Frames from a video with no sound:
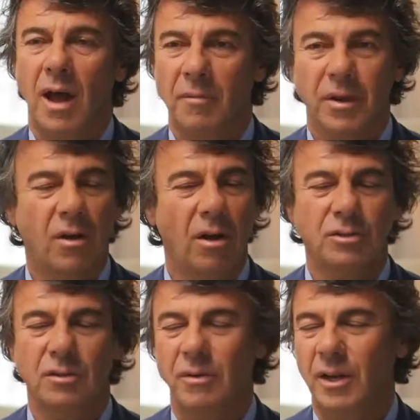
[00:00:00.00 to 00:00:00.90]
I've been
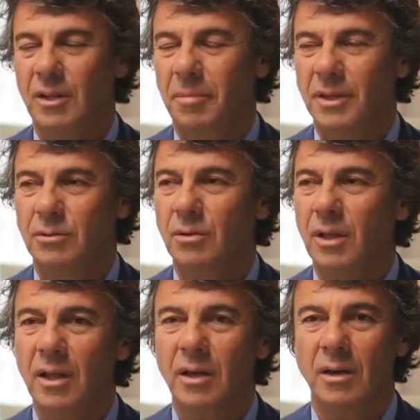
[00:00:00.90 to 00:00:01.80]
concentrating the past
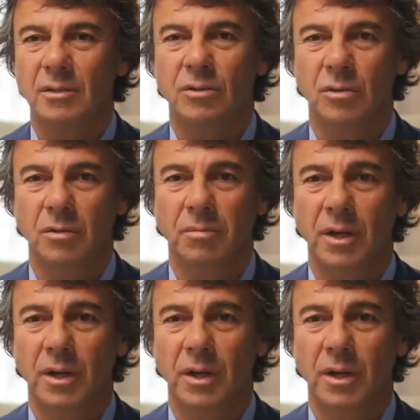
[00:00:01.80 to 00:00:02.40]
30 years to